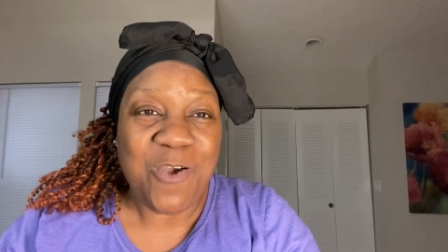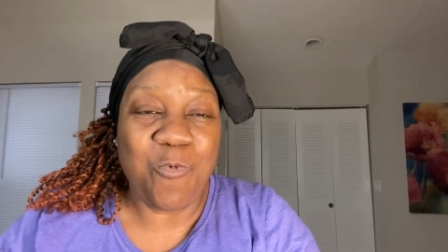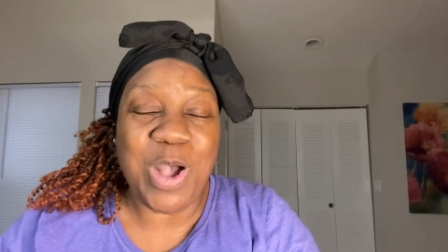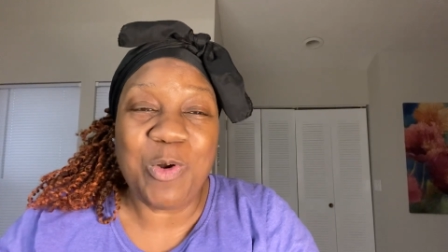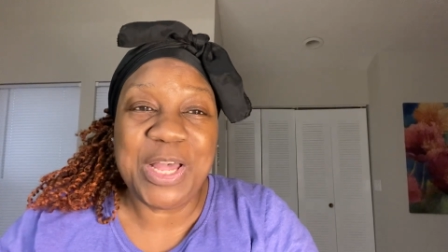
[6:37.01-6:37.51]

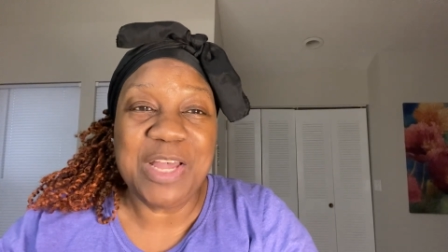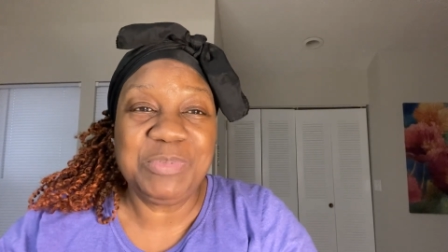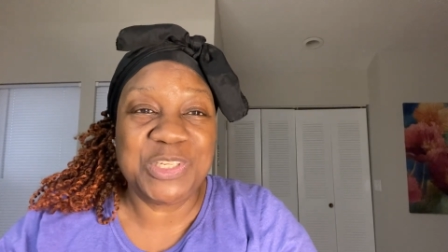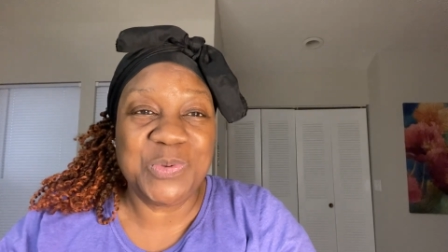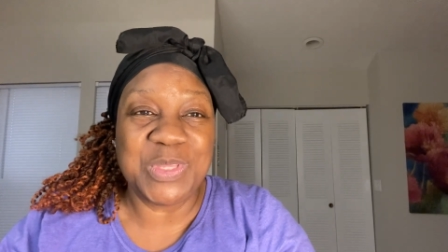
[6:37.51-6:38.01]
Welcome
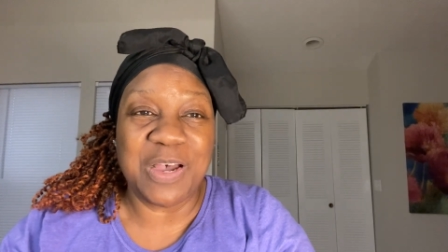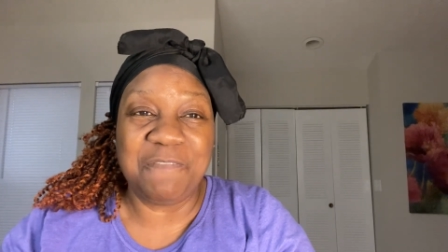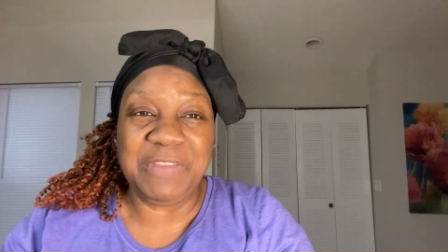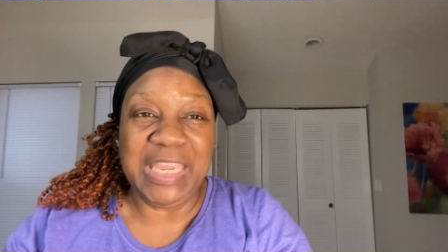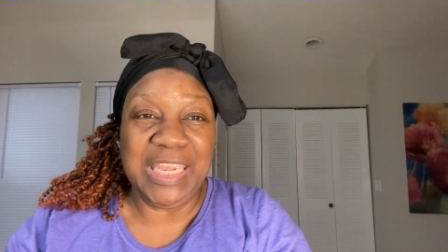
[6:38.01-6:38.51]
to the
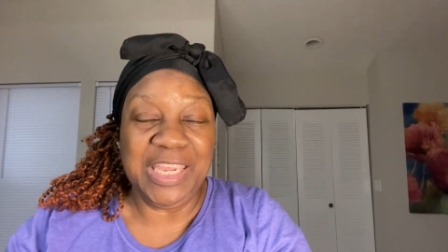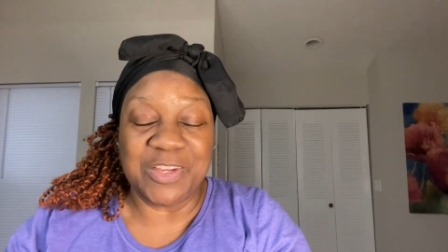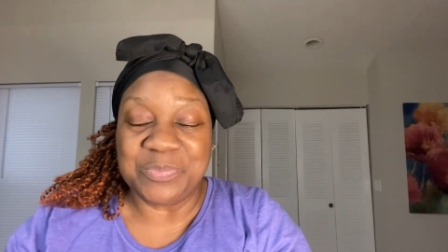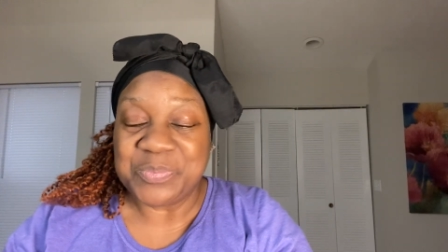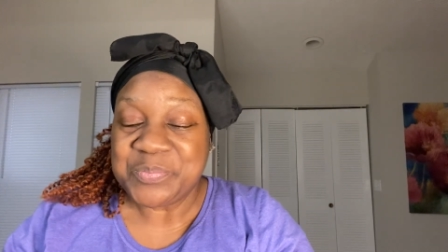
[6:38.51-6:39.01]

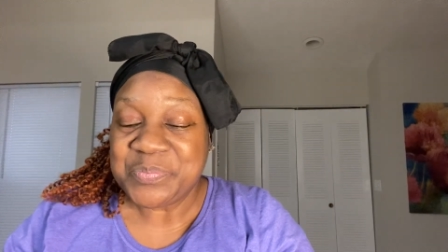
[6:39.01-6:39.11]
fam.